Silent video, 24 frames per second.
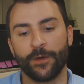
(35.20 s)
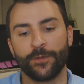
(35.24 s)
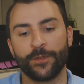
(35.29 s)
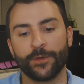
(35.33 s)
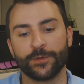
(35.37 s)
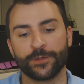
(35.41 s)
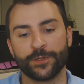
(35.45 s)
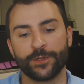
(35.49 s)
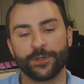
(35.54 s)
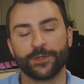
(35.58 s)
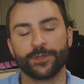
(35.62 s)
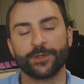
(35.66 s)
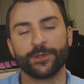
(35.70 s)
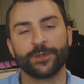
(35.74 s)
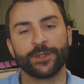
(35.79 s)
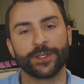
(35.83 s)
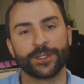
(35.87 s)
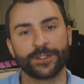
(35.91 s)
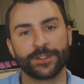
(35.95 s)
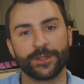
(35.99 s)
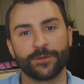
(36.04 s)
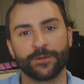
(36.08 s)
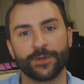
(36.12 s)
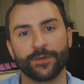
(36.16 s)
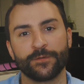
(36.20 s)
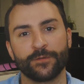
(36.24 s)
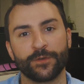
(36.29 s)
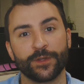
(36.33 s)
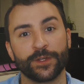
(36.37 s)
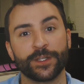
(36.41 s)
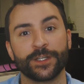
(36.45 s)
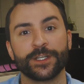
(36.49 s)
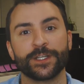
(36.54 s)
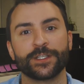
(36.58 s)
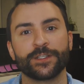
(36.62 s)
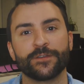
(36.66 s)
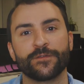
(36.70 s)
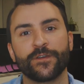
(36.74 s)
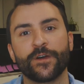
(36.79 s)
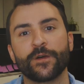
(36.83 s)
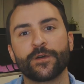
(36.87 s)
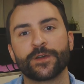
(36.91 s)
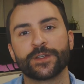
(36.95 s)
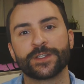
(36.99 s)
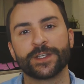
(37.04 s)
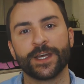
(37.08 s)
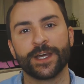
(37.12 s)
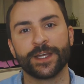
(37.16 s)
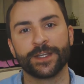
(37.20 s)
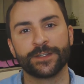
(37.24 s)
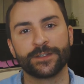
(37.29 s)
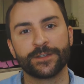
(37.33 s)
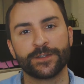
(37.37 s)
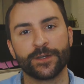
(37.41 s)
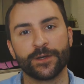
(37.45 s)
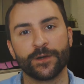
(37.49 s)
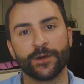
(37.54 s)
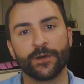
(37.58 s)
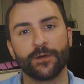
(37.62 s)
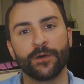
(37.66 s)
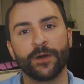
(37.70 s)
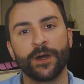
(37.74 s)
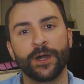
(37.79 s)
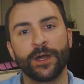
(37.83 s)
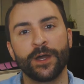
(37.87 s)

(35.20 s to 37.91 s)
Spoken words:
those are the two things that we really need to focus on. So